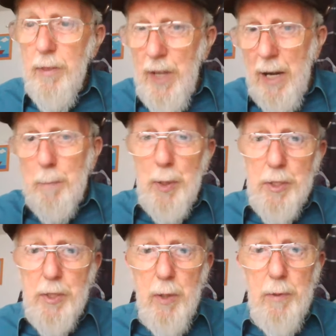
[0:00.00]
that
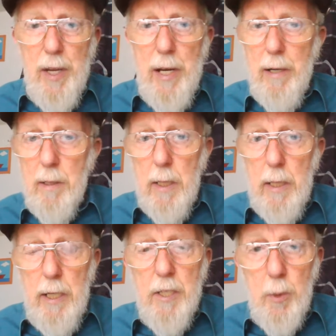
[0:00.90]
person over there
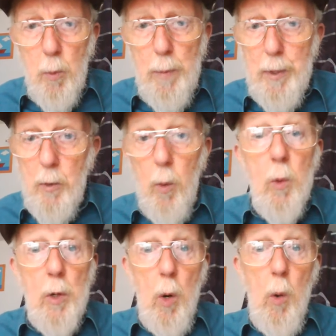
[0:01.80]
is a woman,
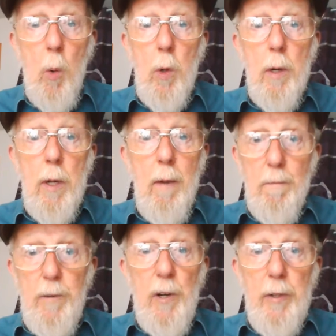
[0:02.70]
or
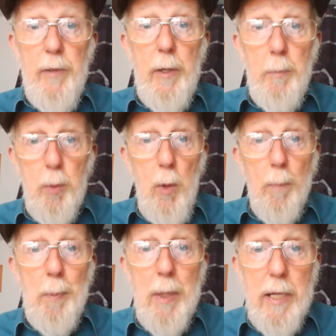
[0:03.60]
very, very
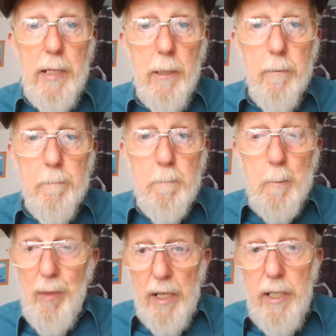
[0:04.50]
probably,
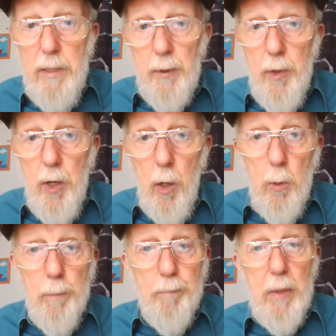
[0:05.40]
even
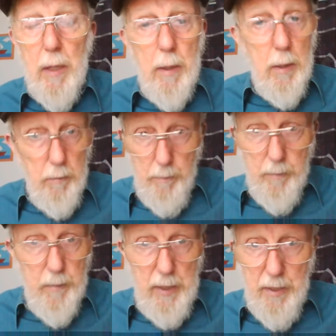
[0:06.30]
though
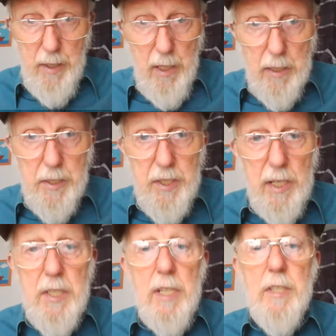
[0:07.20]
in the
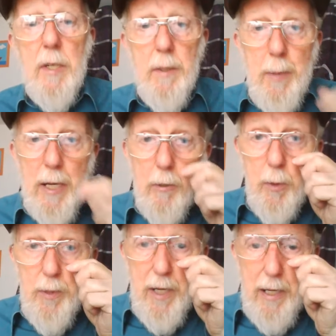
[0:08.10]
1960s the men
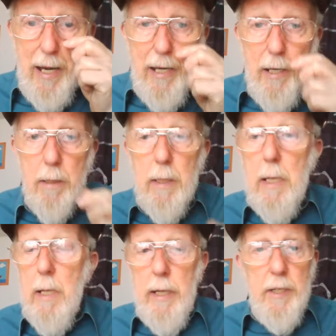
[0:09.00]
grew their hair.
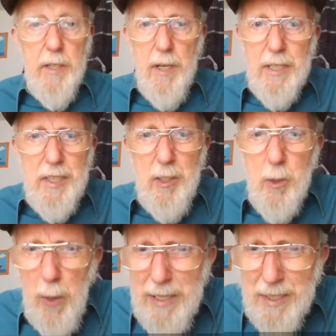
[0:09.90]
In the
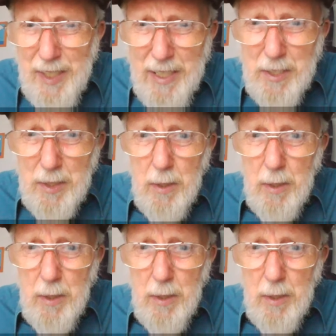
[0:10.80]
1920s,